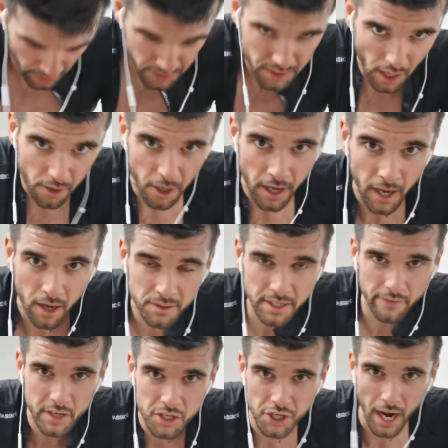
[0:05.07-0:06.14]
So, I was
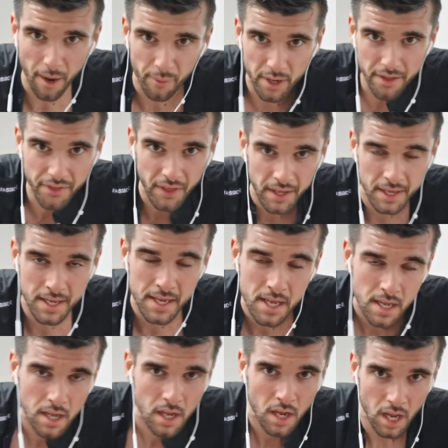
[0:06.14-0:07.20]
having a chat with
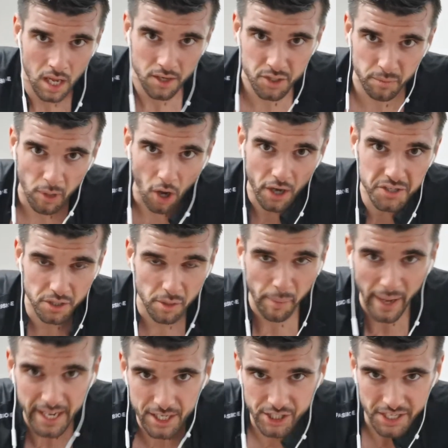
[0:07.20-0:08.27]
some guys on the
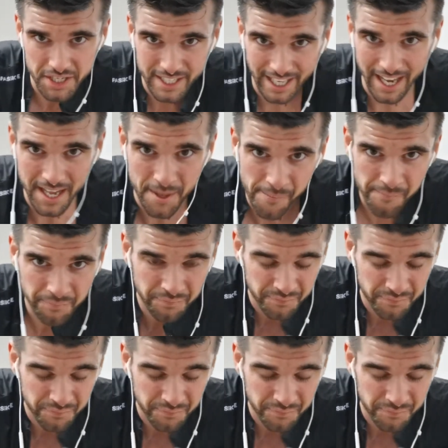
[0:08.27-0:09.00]
page yesterday.